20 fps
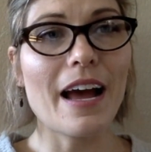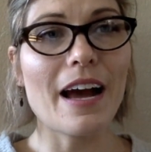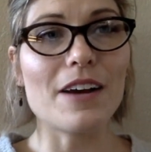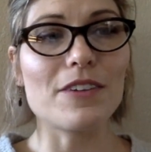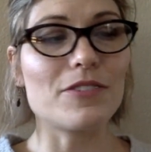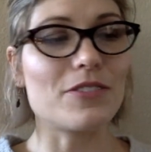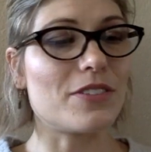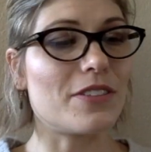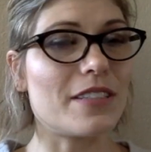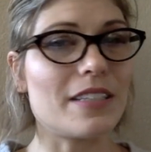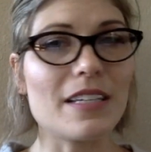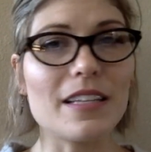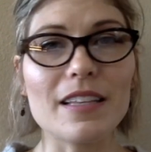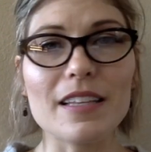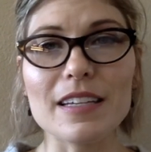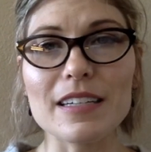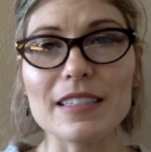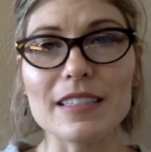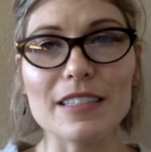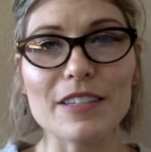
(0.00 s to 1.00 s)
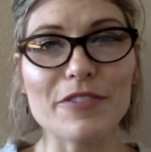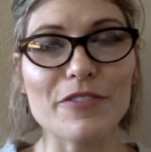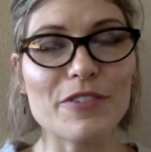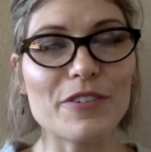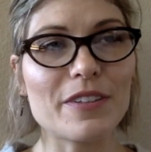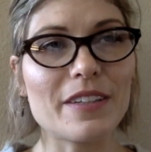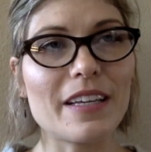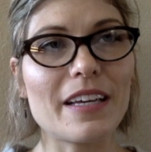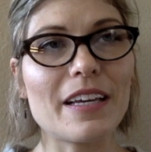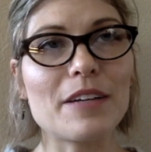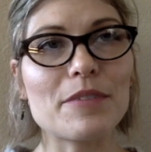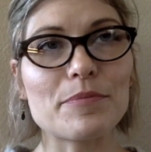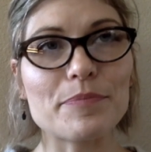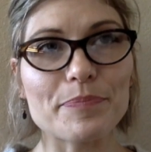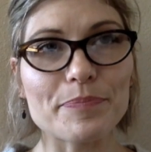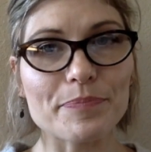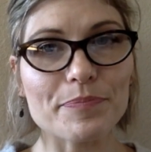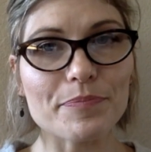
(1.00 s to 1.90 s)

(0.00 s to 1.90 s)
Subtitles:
how to see things differently.